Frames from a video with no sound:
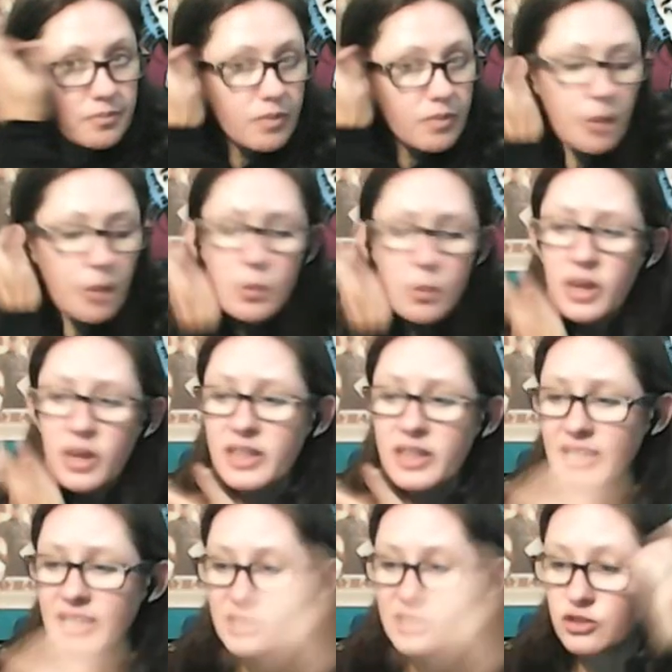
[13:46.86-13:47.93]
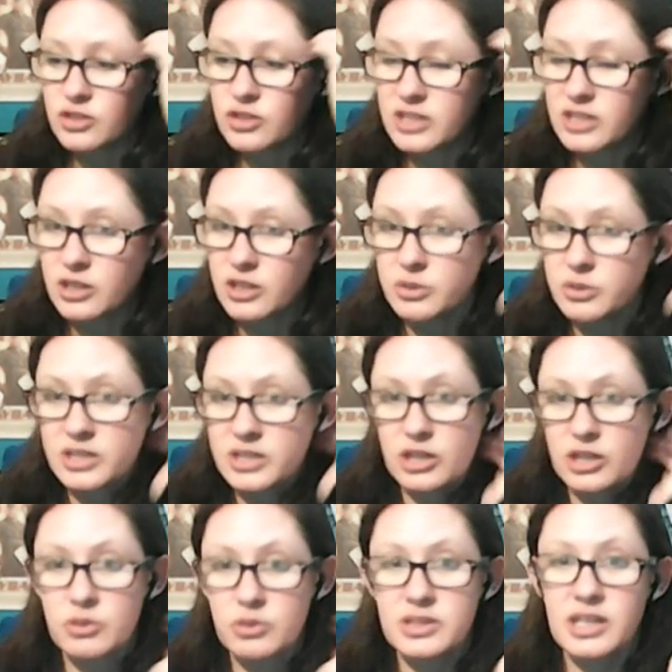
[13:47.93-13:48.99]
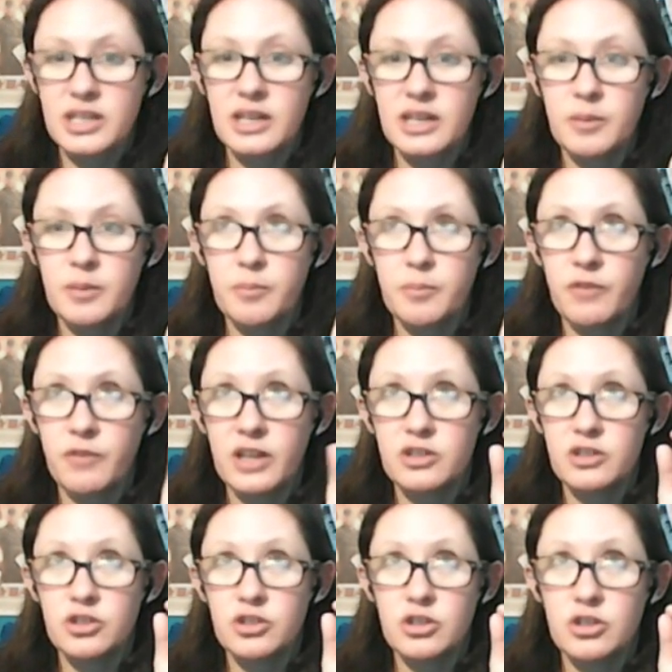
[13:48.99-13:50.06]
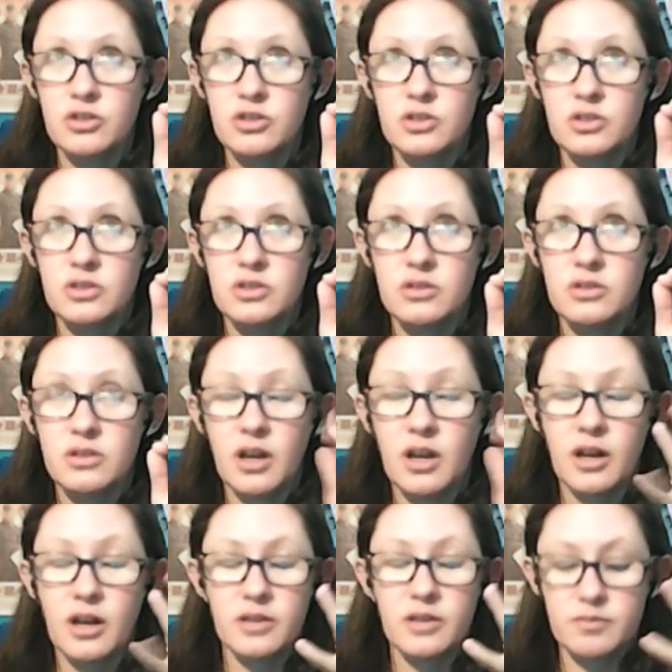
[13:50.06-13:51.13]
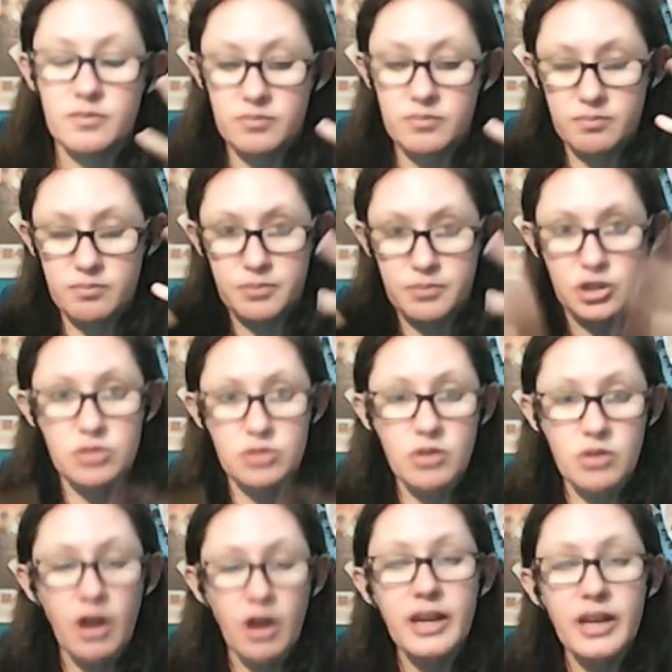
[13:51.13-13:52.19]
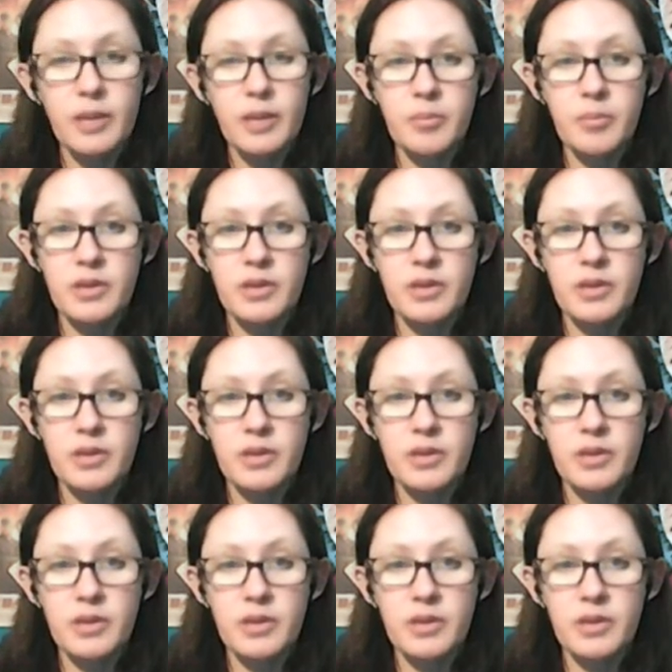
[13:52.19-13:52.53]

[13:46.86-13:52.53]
But what I think is interesting though is like you see Vanisher's uh, shoot on him.